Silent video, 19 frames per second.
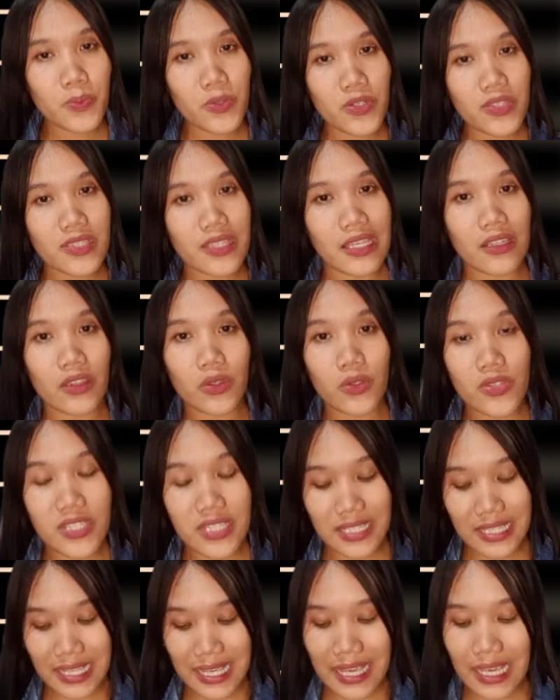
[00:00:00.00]
proceed to
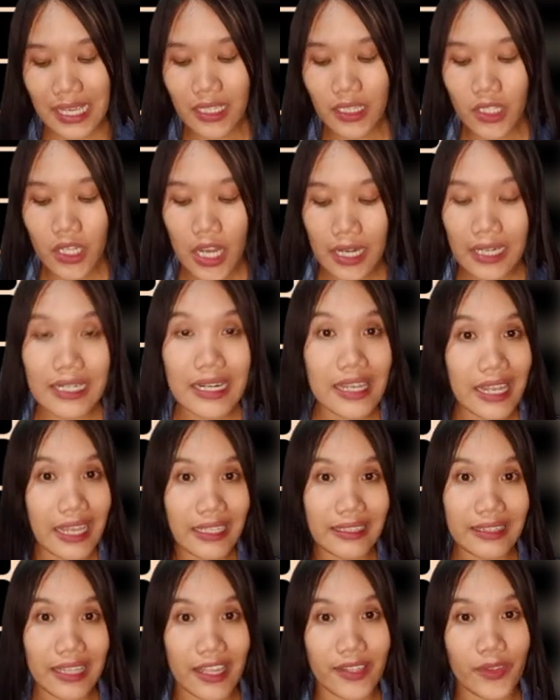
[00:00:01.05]

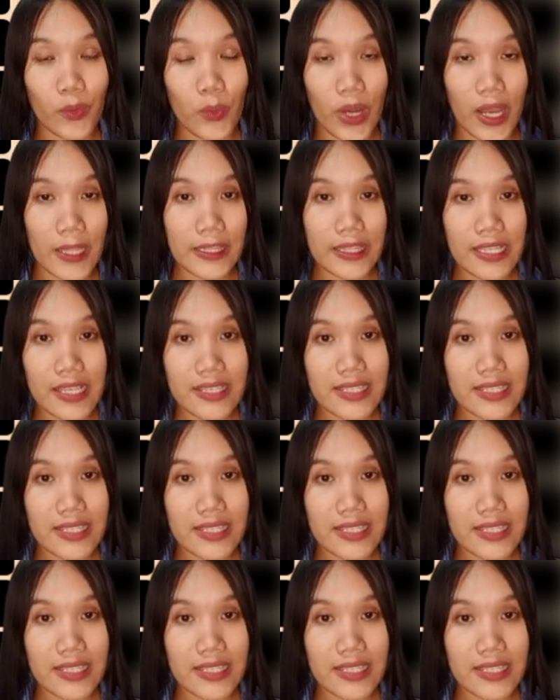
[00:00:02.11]
skill-related one, the